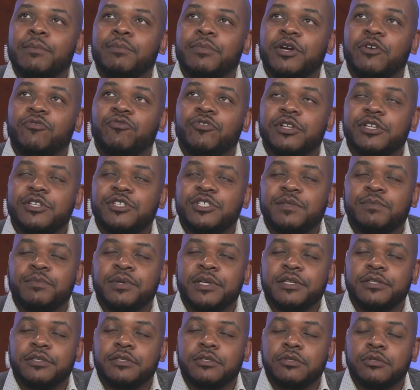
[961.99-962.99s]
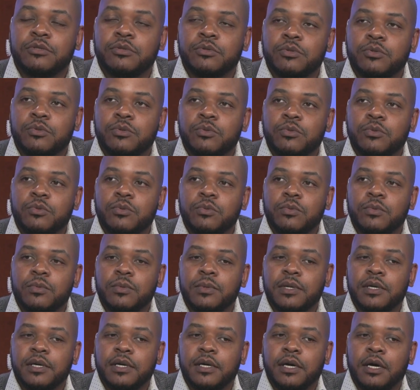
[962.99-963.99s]
but it mm. really speaks to
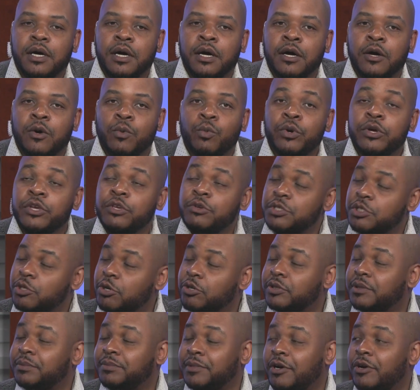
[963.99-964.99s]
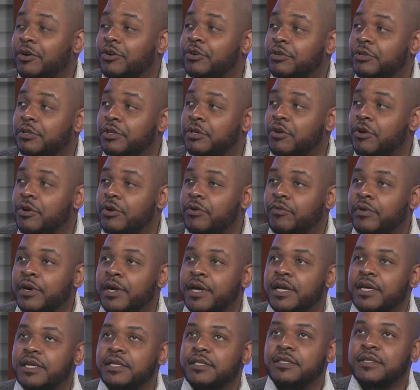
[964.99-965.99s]
uh, what you talked about early on,
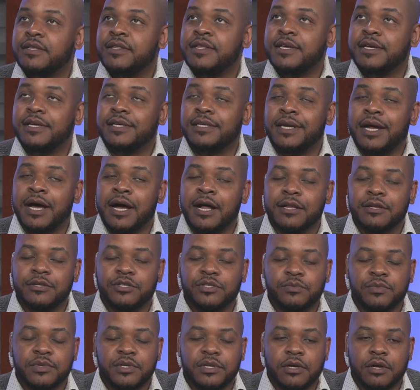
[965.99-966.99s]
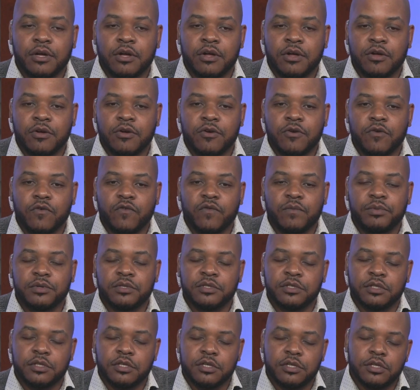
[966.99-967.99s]
right? The acknowledgement of,
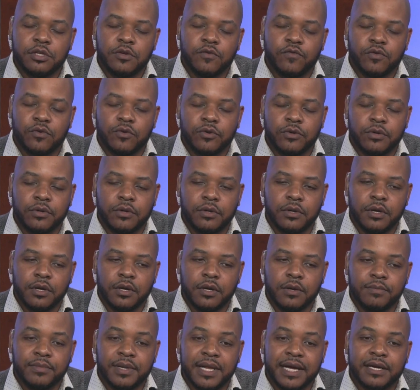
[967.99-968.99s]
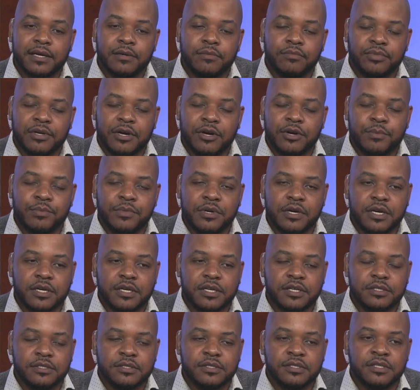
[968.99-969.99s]
particularly for uh, Black and Brown
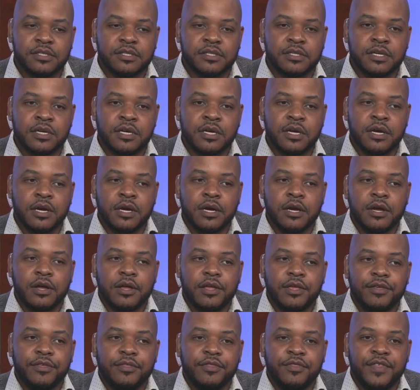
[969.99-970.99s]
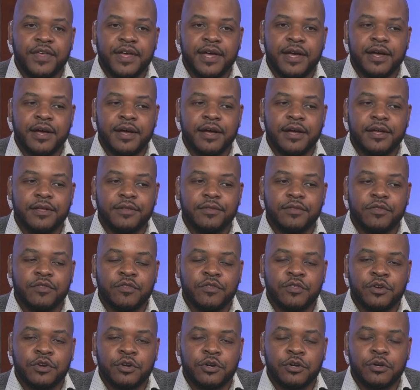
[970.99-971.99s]
Americans, that
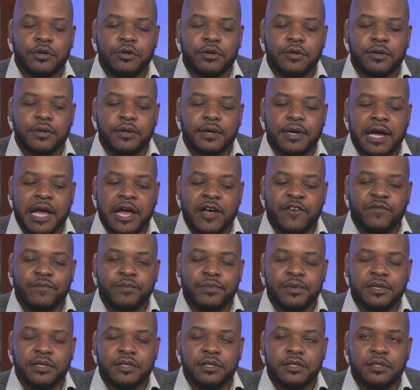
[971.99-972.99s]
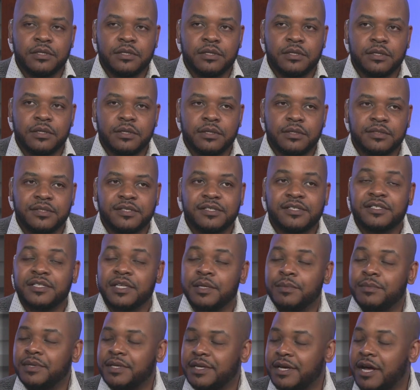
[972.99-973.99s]
there have been
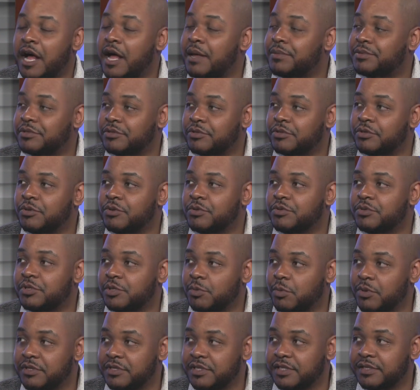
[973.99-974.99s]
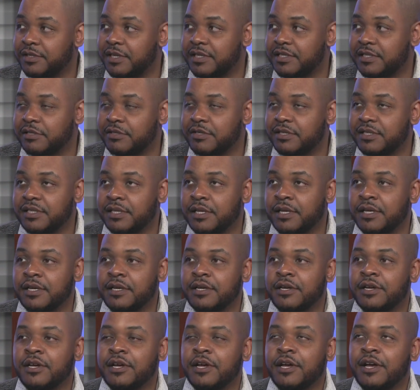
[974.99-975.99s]
systemic obstacles to what success looks like.